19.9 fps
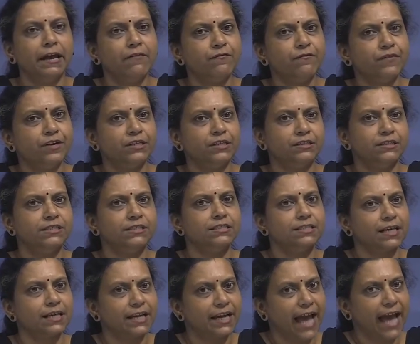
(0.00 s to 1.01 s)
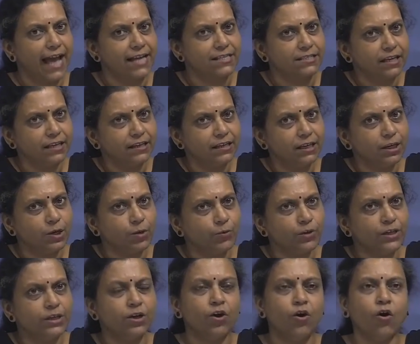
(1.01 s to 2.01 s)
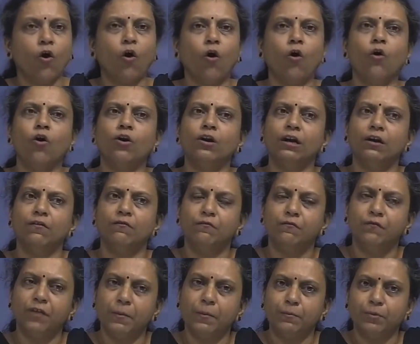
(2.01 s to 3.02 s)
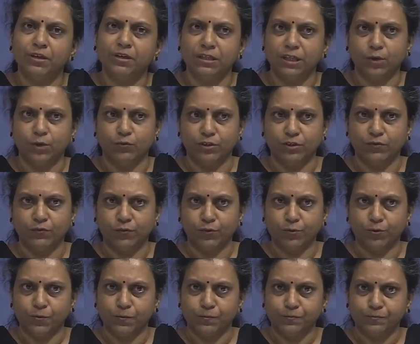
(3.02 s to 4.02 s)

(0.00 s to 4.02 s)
if it is a gas and liquid or a vapor liquid flow